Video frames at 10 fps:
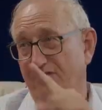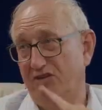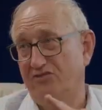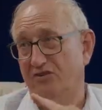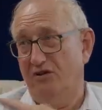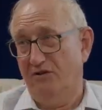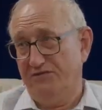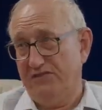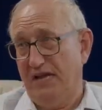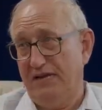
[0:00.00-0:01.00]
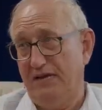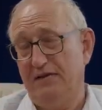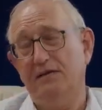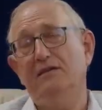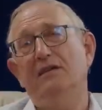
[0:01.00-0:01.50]
version of
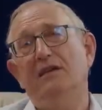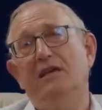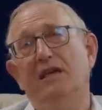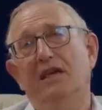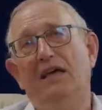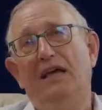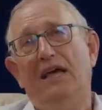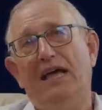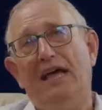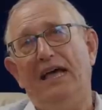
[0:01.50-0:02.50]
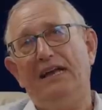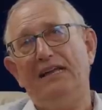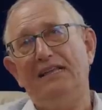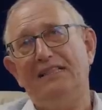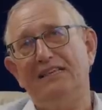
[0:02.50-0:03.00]
Sinai.
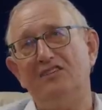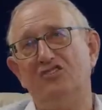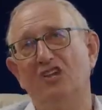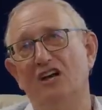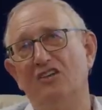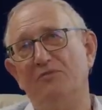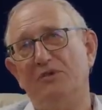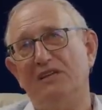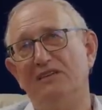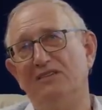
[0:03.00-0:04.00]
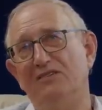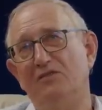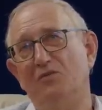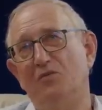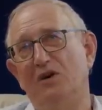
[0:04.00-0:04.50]
And this document
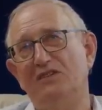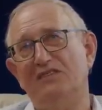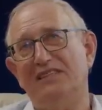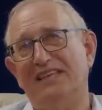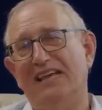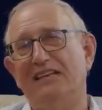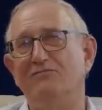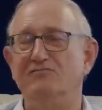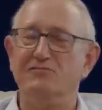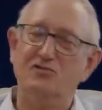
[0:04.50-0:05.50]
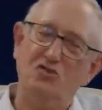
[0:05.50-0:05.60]
was then